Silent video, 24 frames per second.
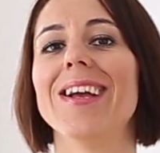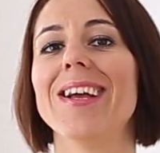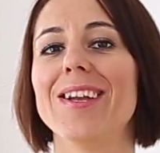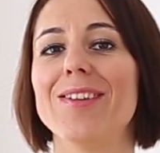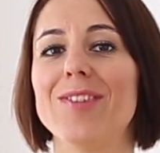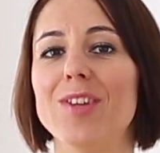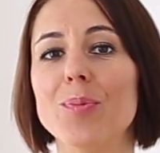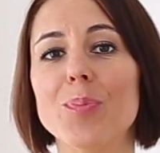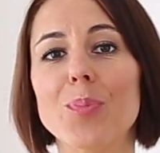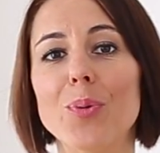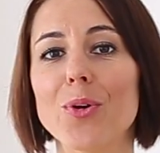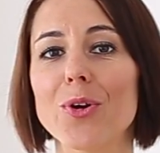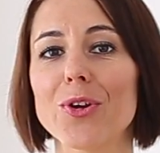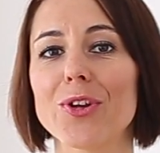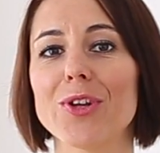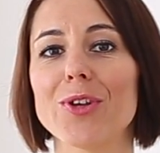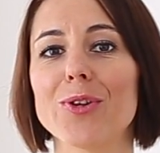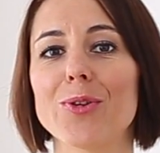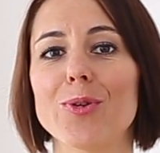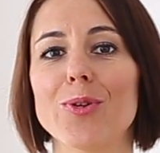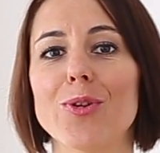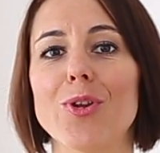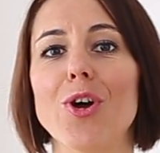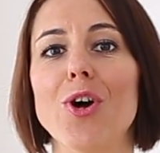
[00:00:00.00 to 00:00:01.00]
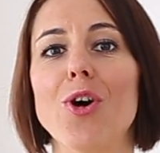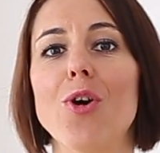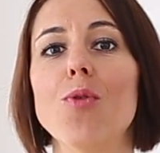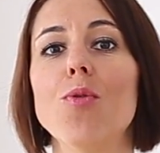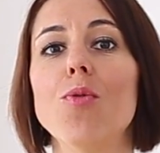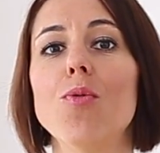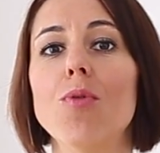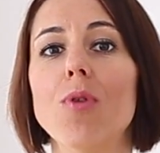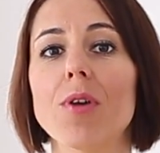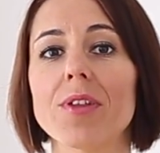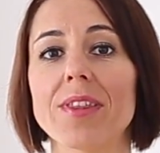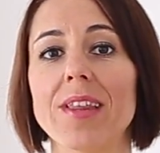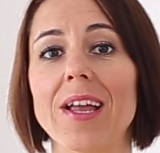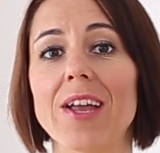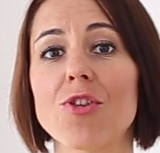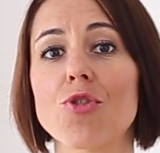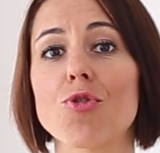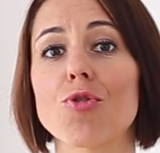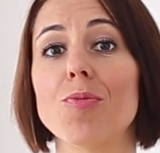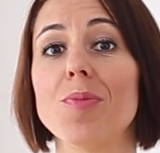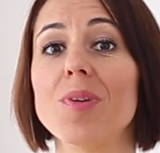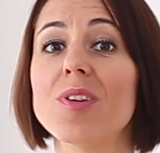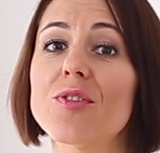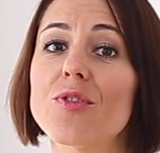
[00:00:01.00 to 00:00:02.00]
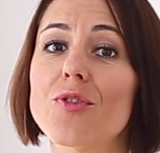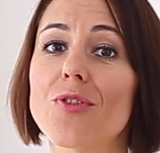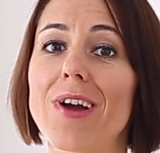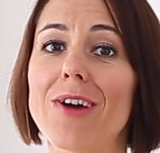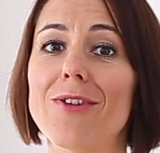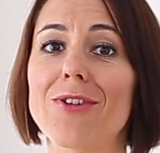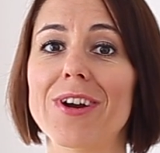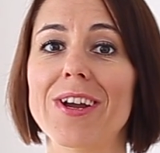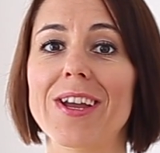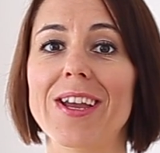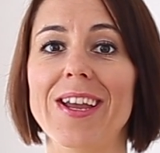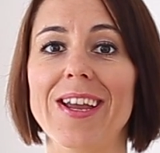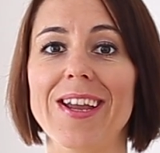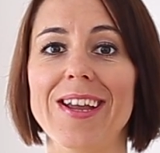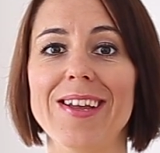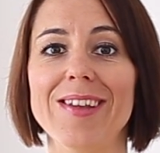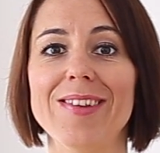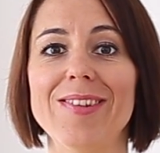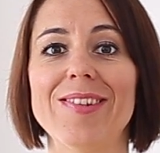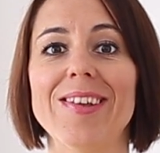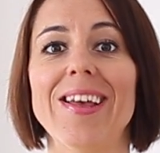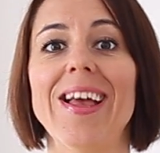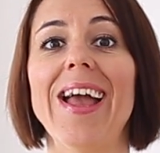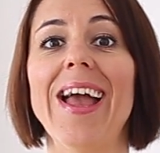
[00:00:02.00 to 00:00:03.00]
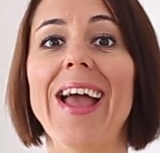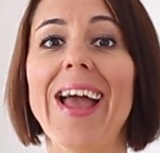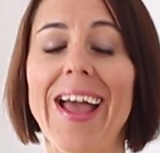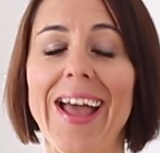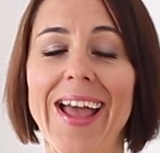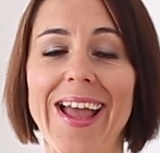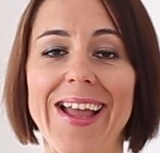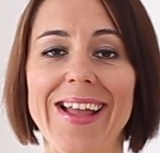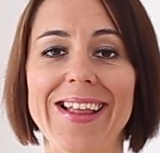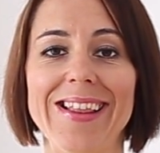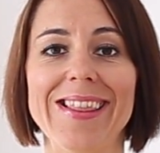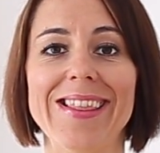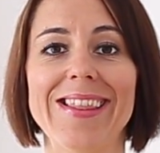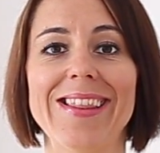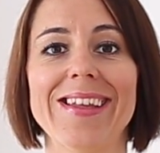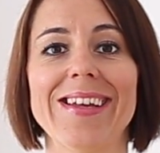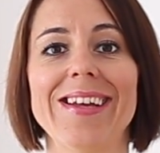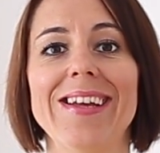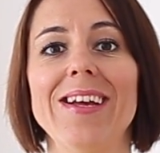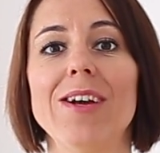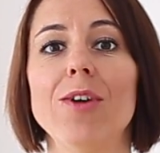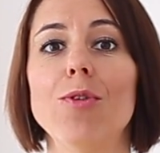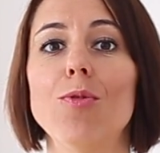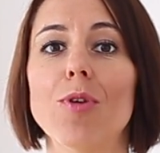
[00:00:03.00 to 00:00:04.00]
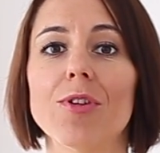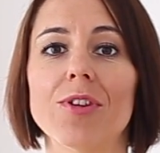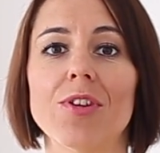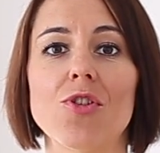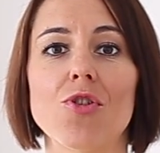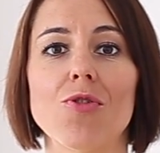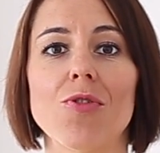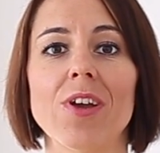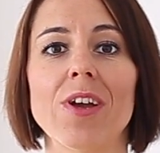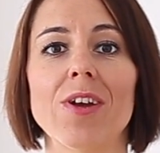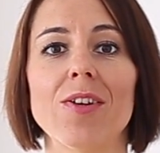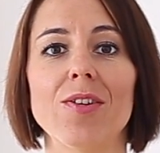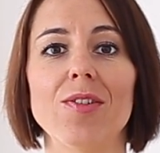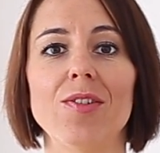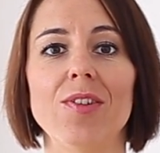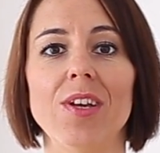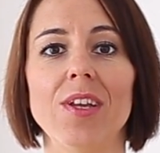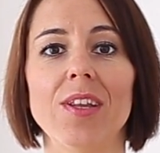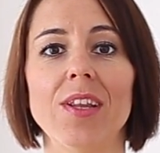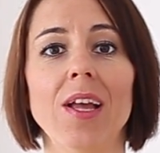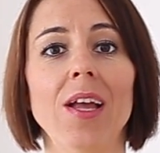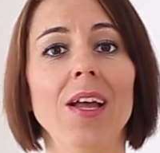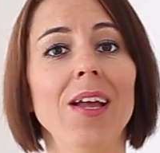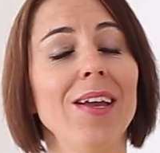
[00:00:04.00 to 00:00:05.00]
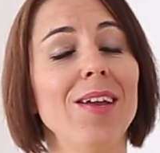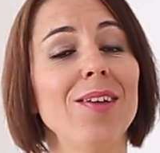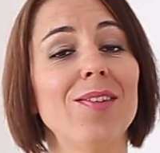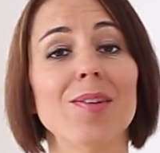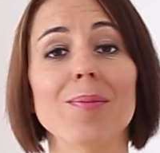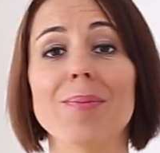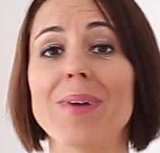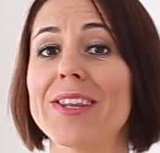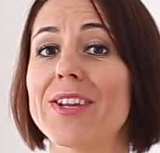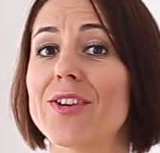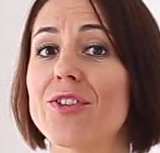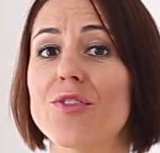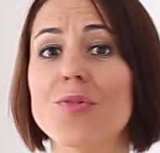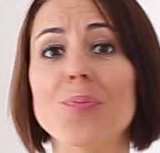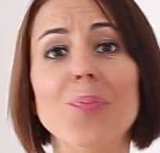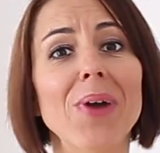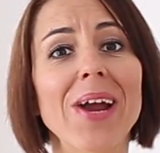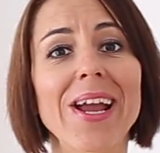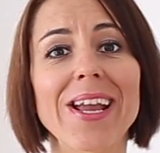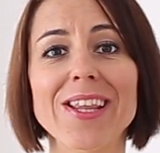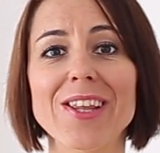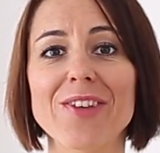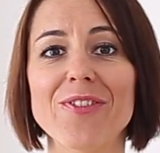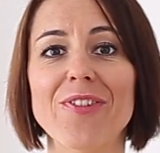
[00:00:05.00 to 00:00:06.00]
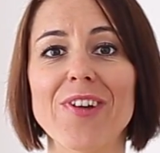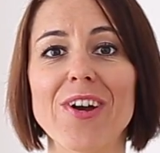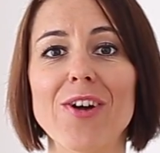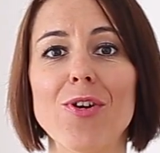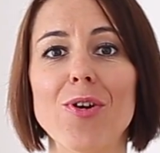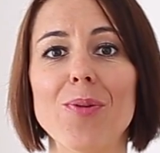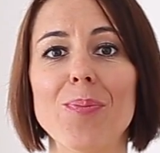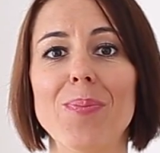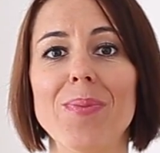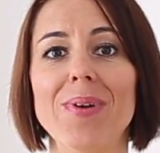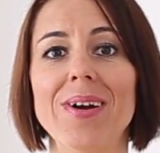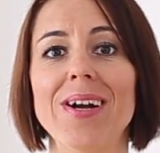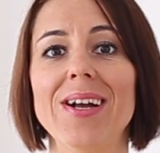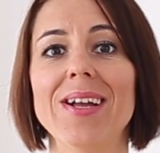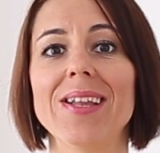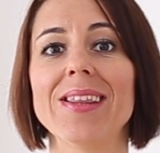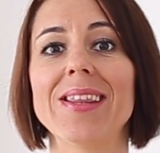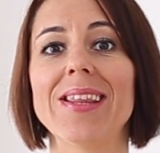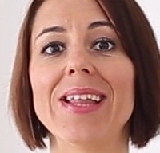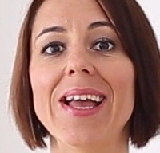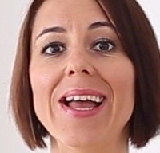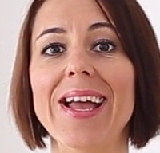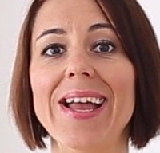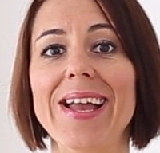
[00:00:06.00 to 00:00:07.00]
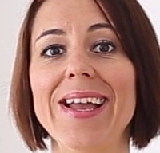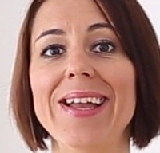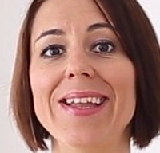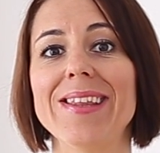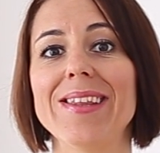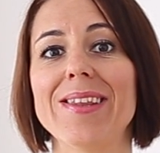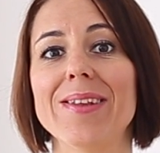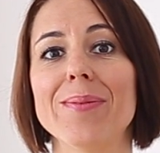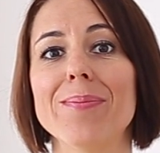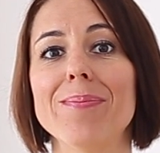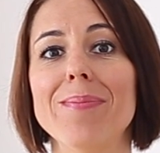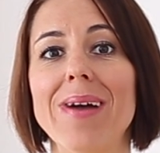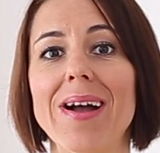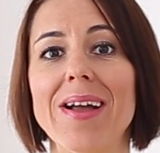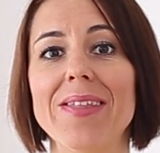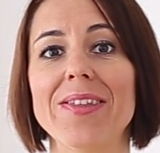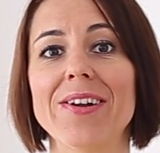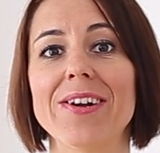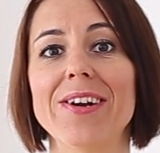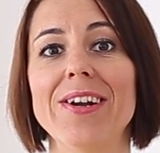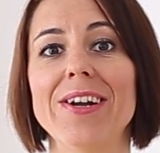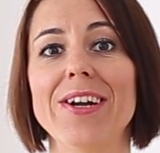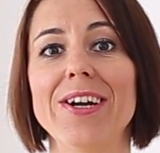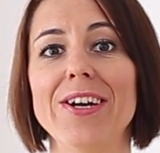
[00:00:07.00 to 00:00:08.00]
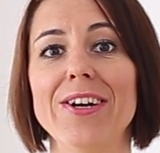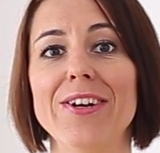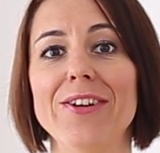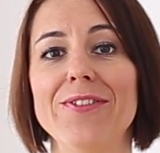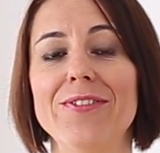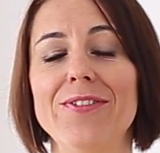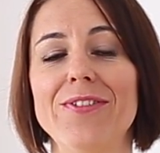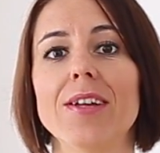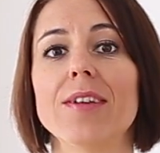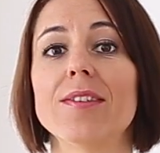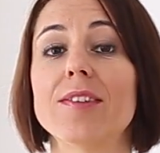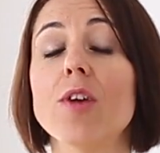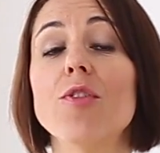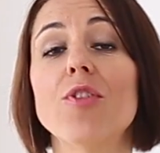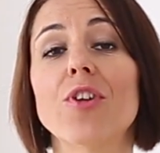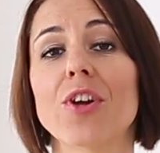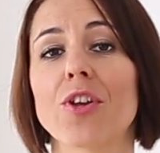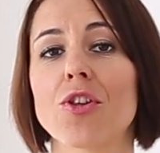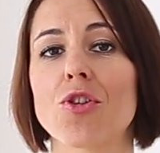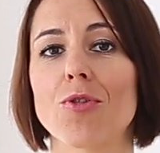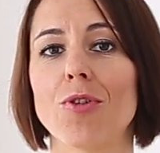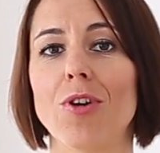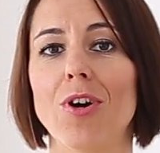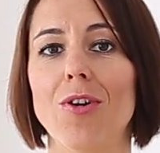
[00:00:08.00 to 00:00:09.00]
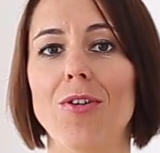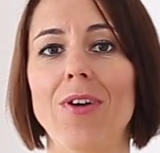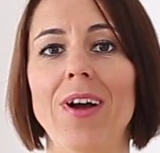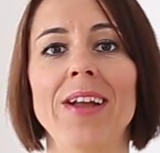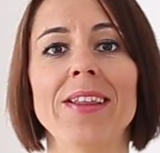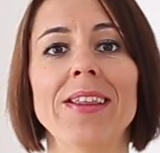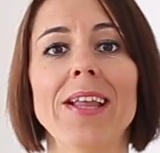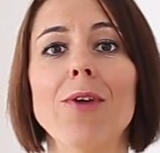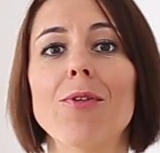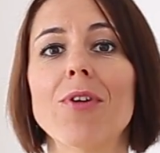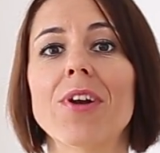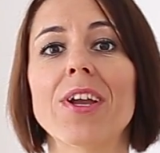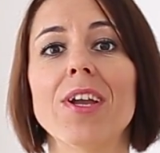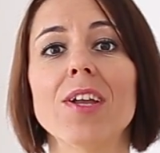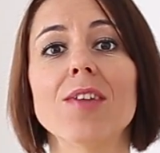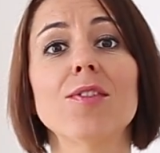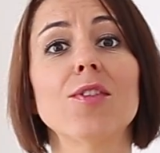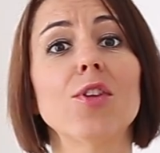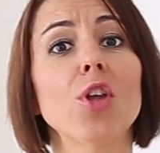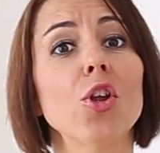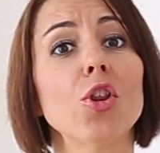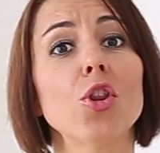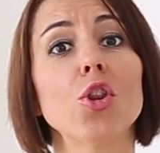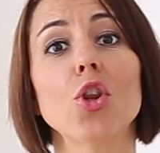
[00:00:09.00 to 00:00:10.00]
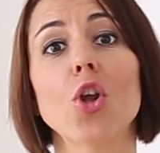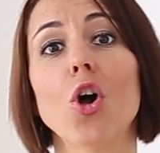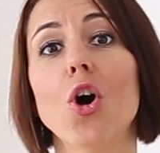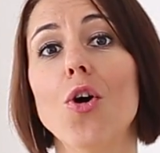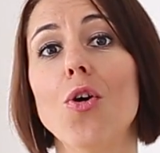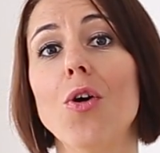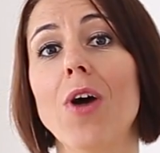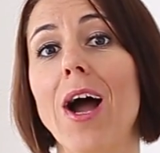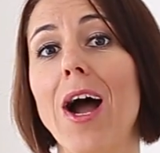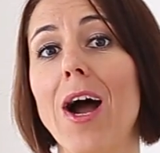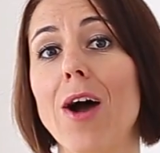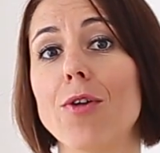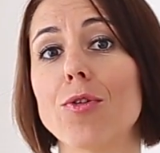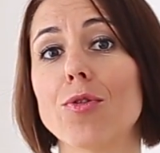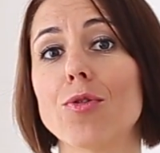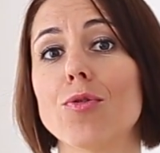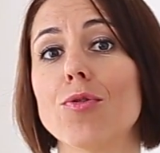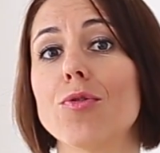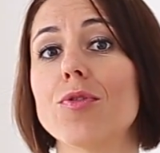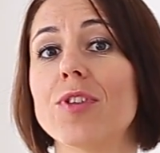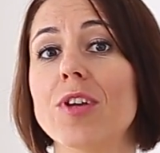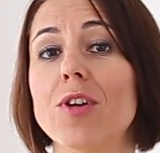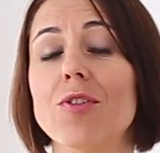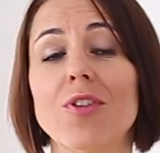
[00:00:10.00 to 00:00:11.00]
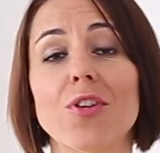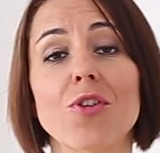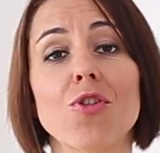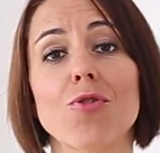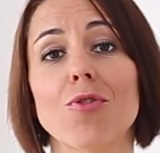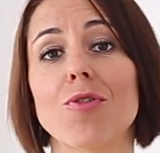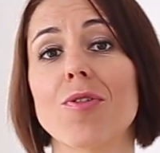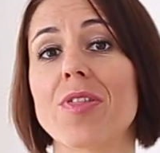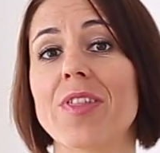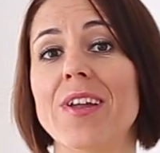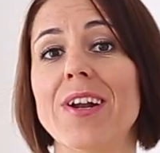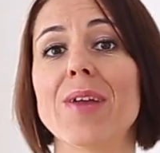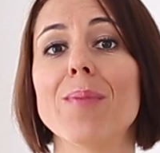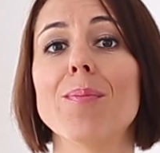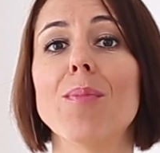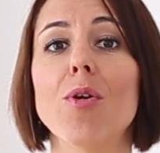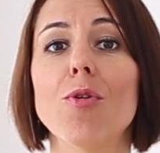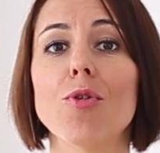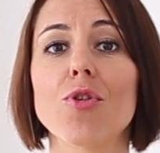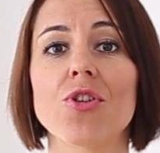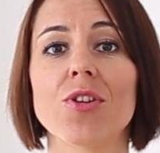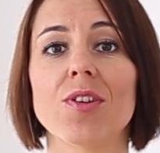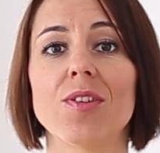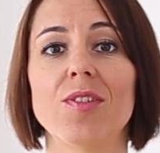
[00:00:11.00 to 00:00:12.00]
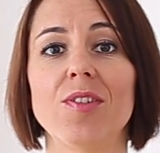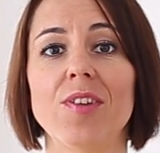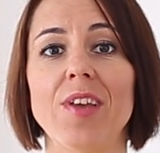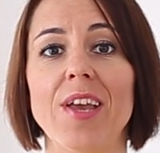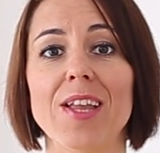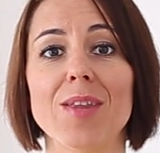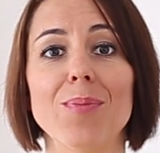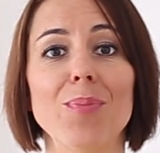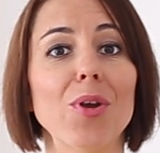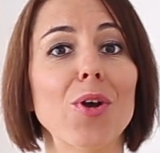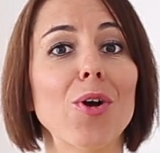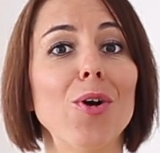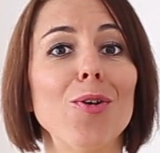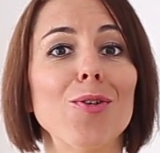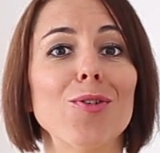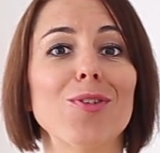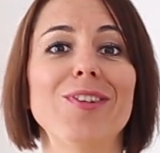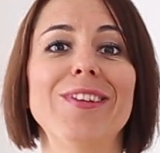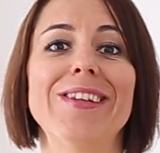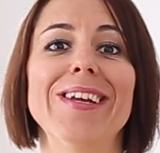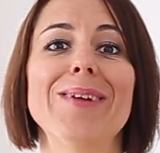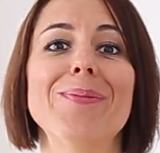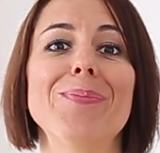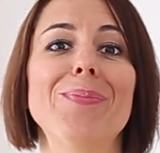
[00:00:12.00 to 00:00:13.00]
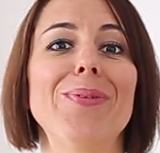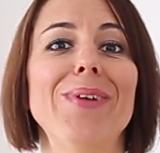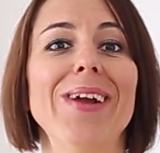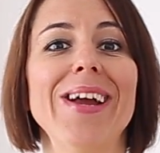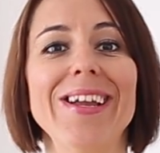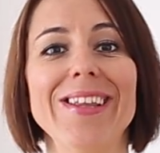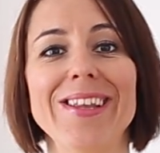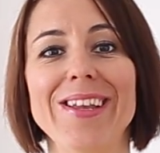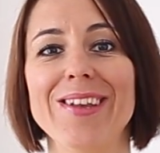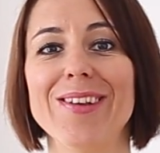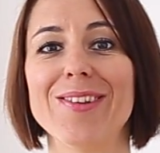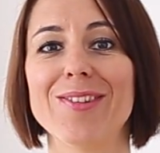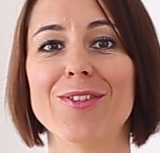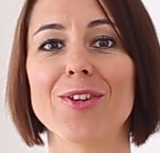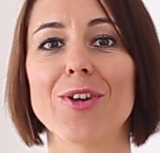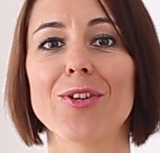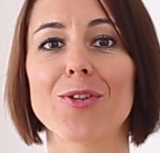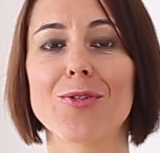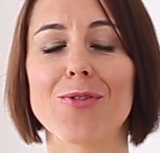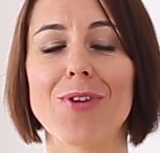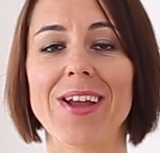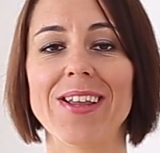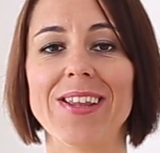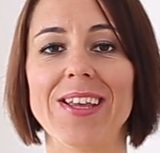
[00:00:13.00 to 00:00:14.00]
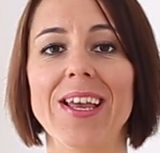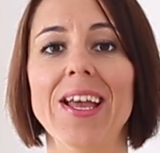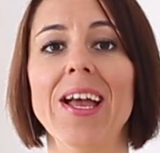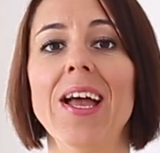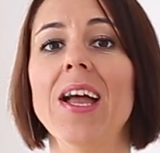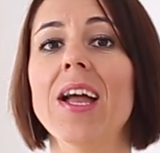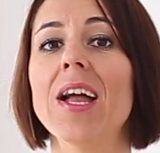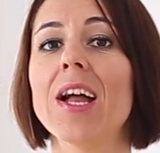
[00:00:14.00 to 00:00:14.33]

It's important to know what tantrum is for our kids and what triggers it. It's a matter of brain development and matter of self-control. And our kids don't know how to self-control their emotions yet because their brain is not ready.